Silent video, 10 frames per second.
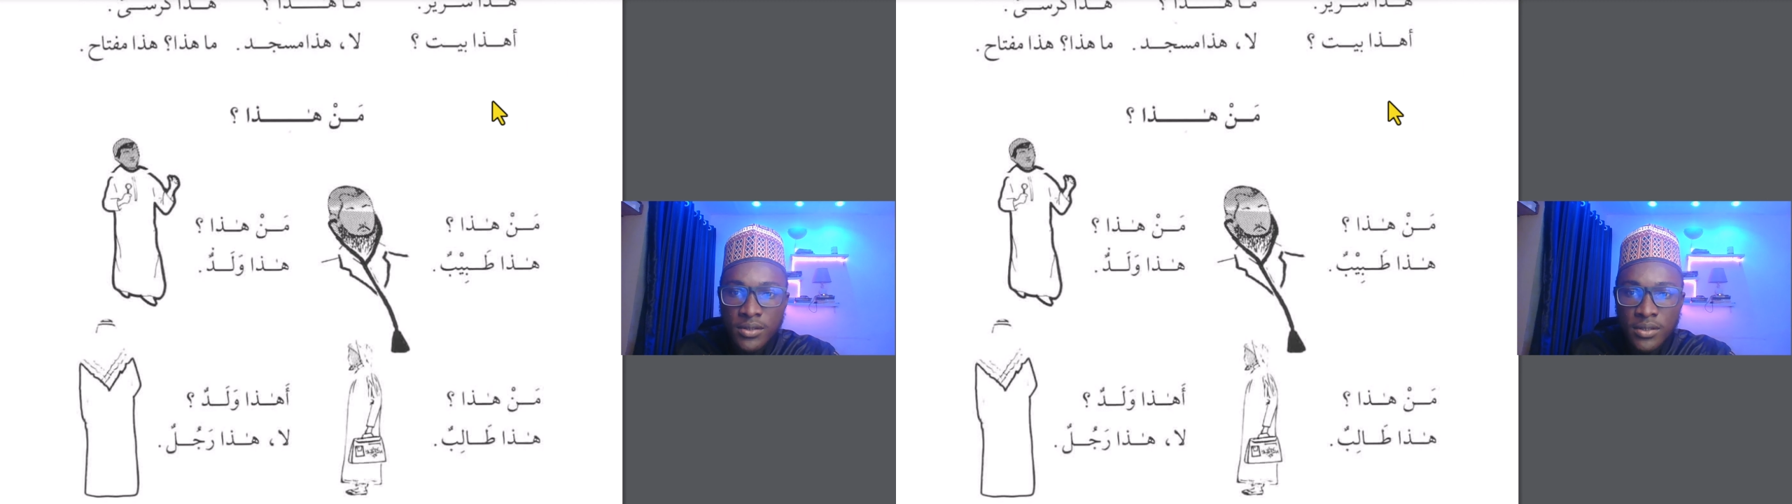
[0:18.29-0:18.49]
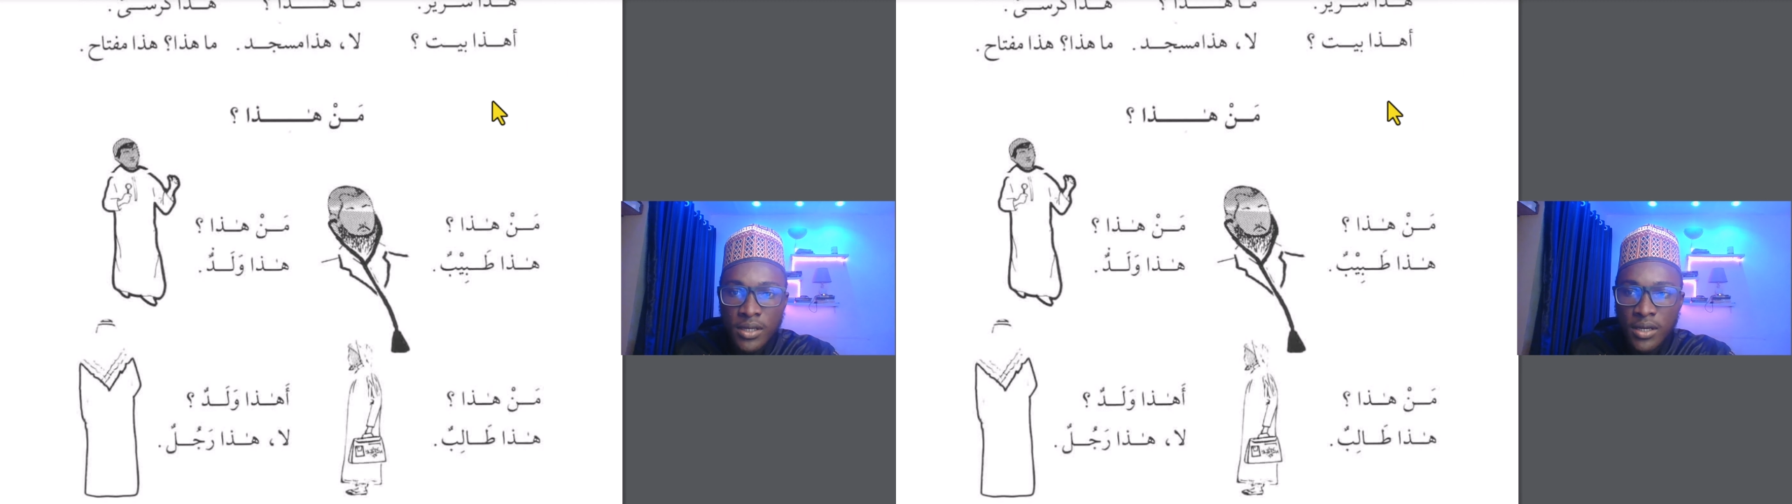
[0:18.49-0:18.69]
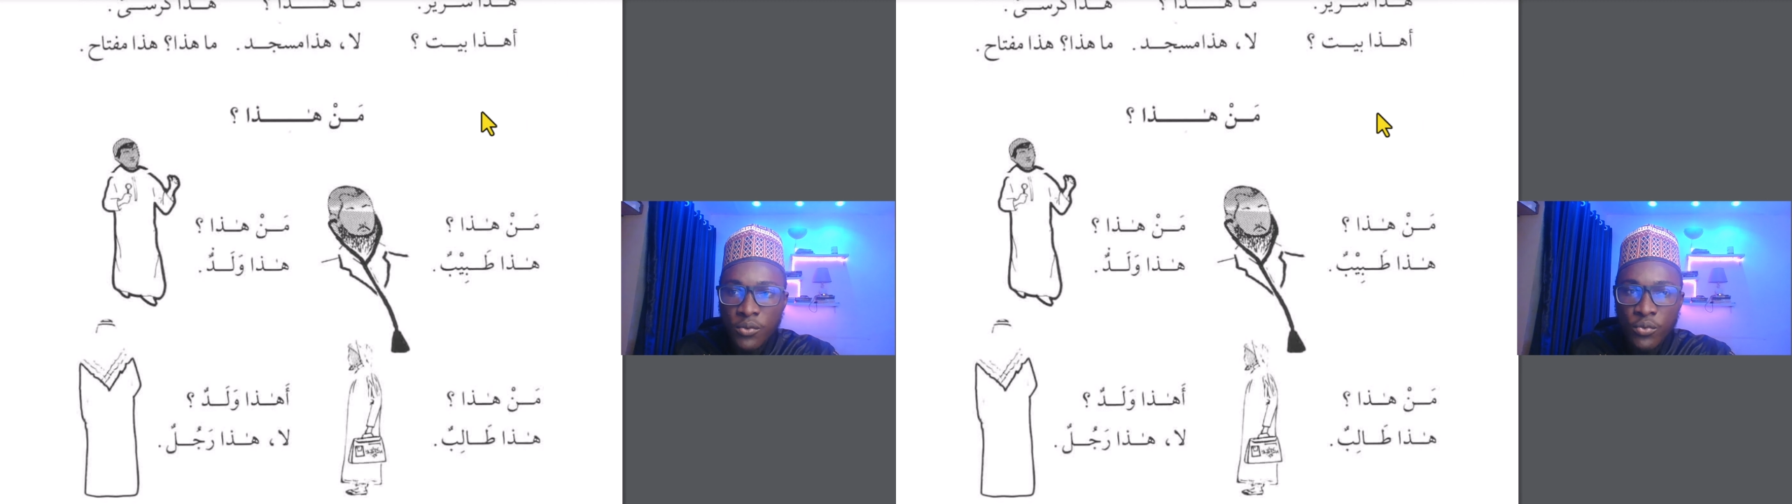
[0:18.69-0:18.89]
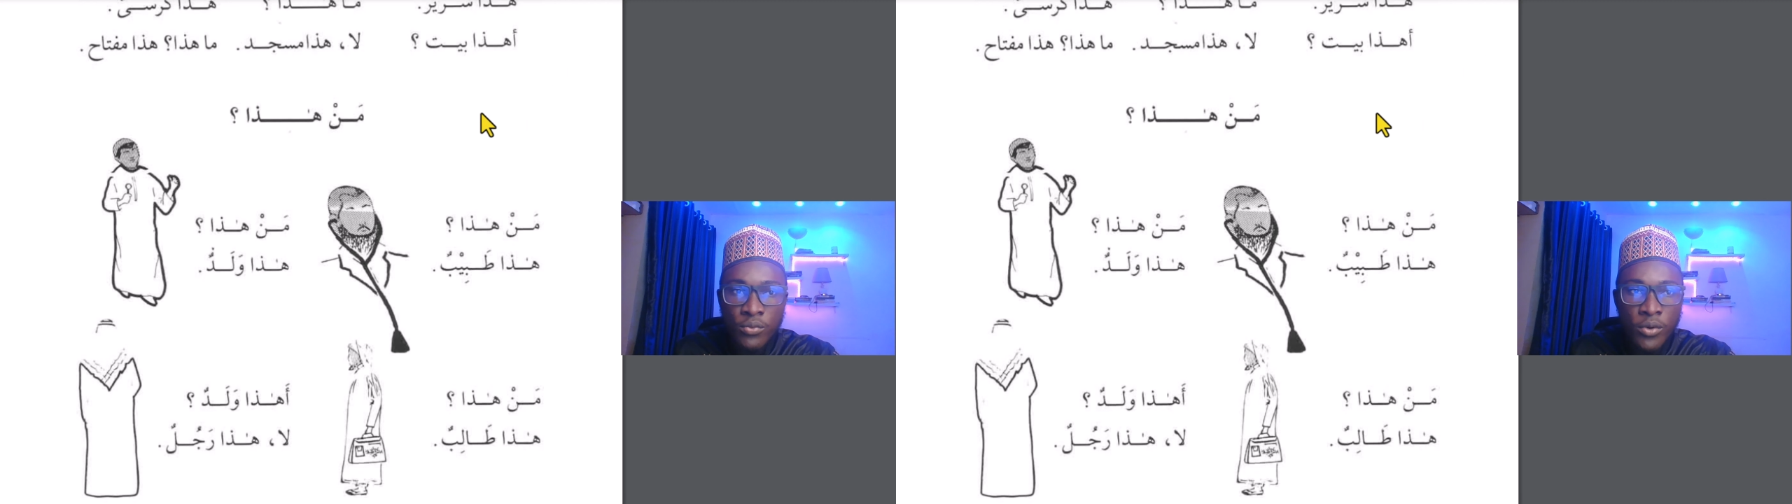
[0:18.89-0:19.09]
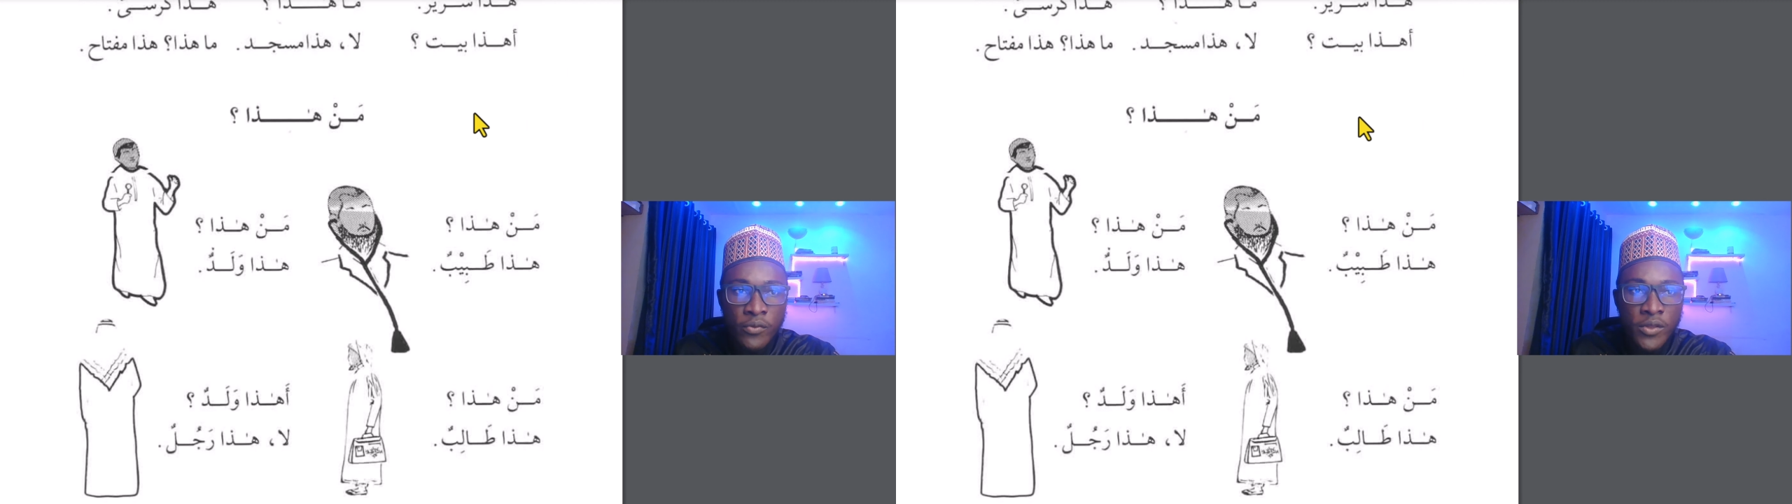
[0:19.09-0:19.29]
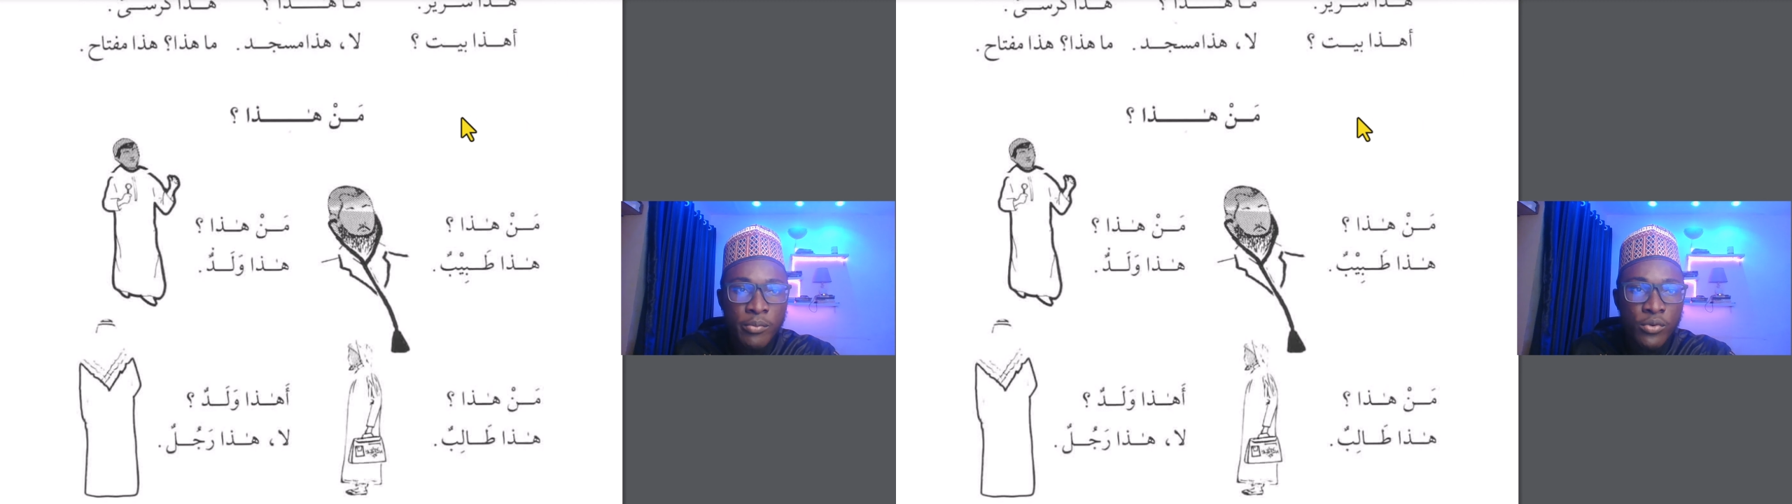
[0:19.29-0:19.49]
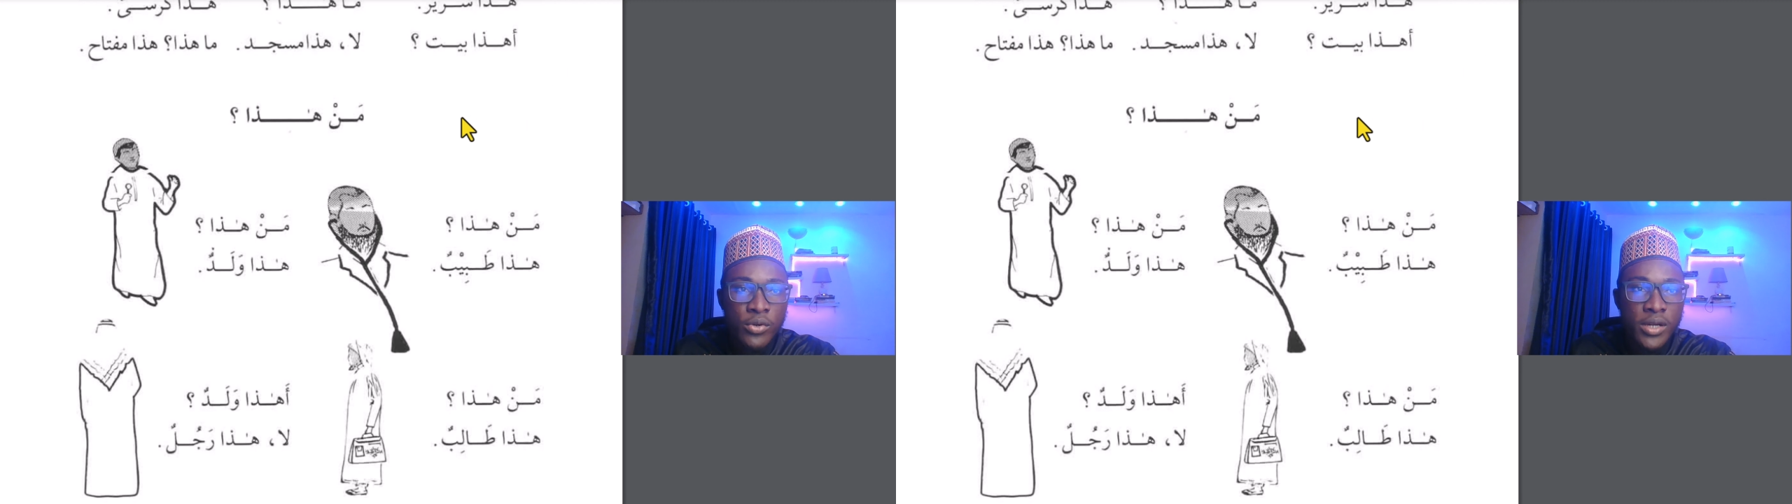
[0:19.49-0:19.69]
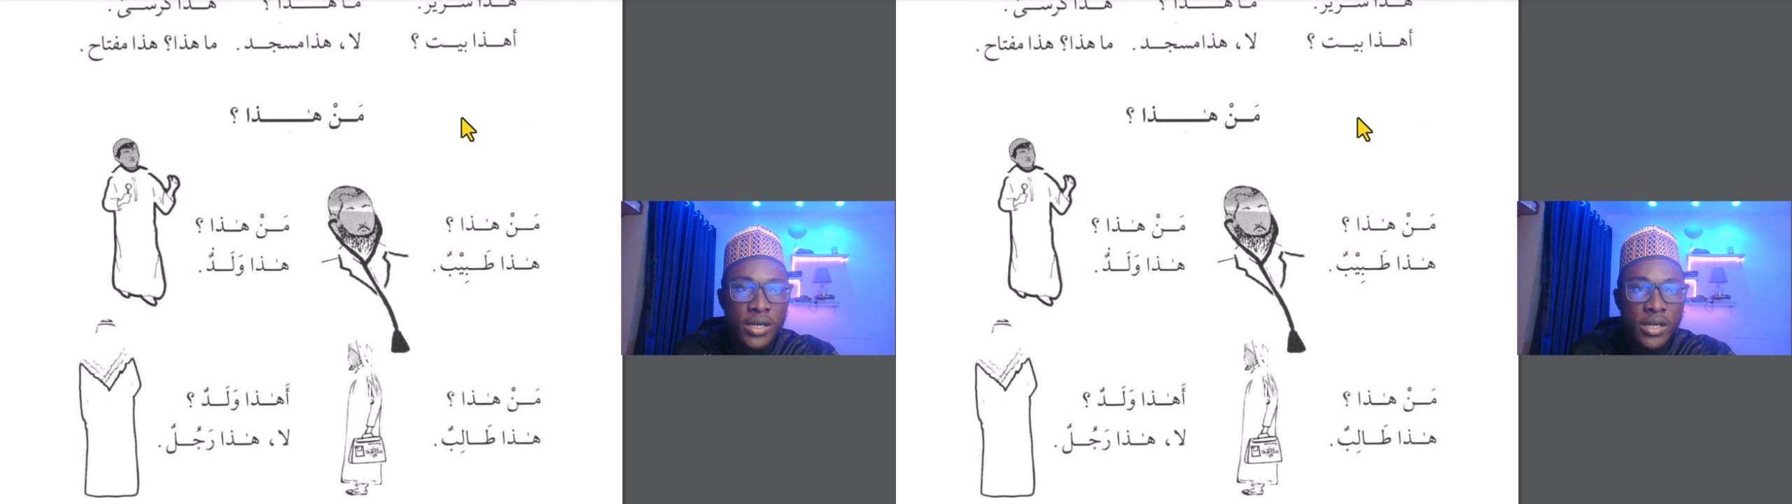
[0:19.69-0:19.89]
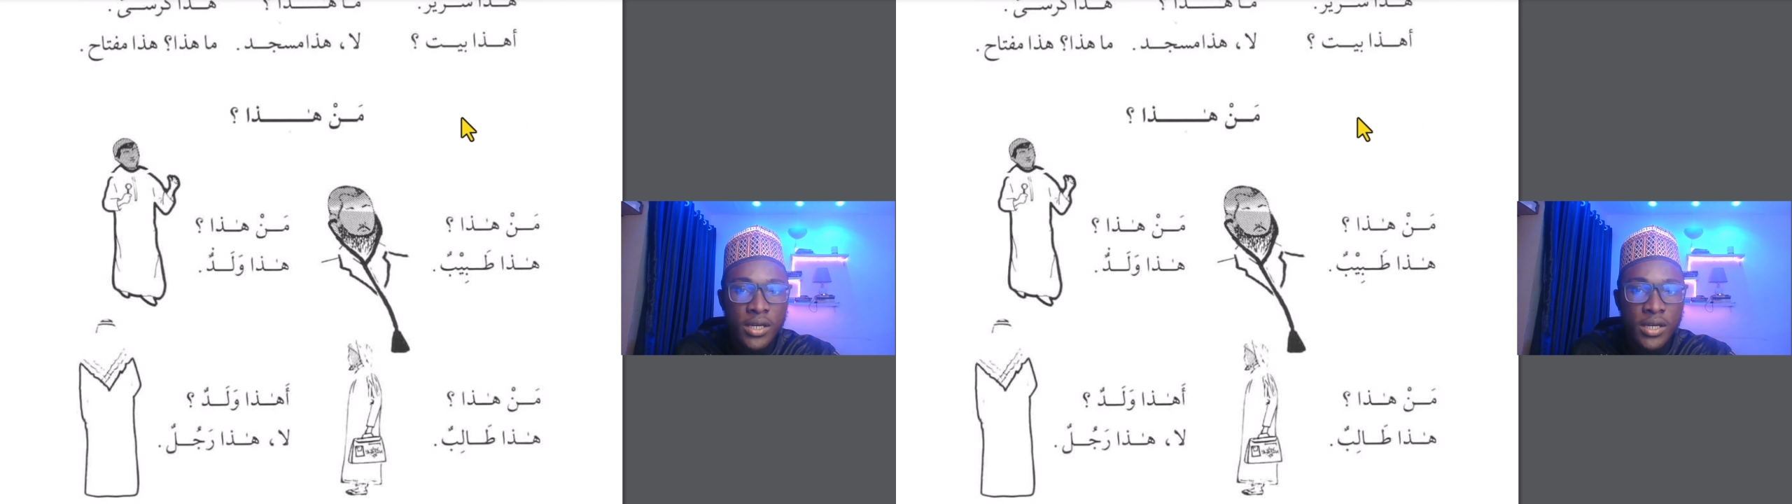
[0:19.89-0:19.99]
the book